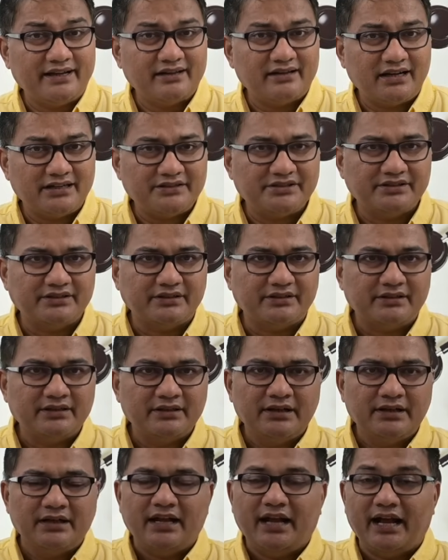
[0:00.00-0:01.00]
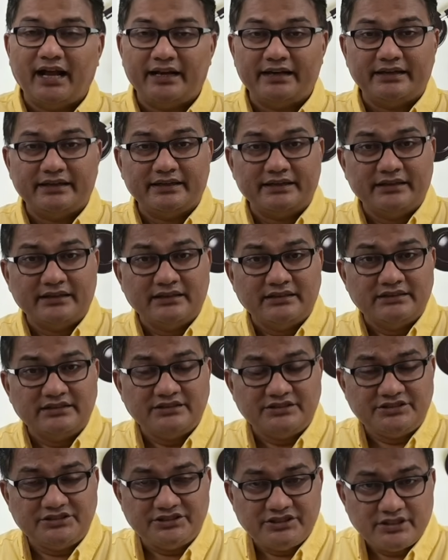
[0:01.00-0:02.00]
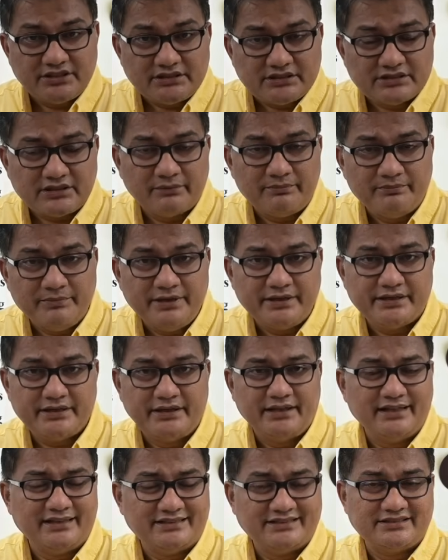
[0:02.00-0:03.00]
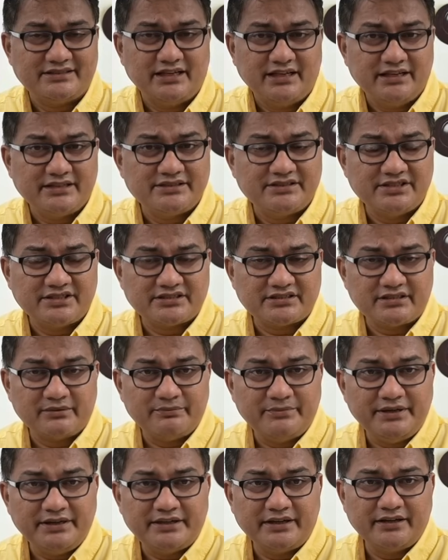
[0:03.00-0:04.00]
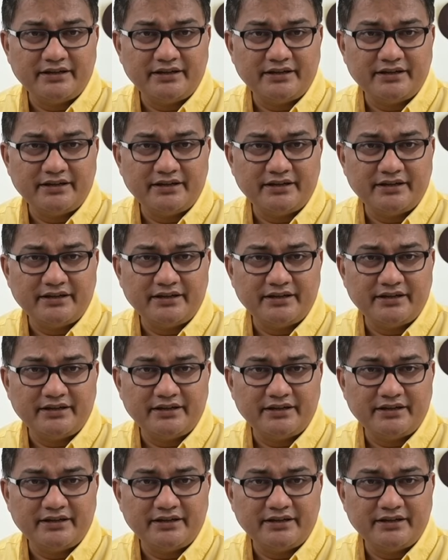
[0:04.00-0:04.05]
Rajan, and ex-judge submitted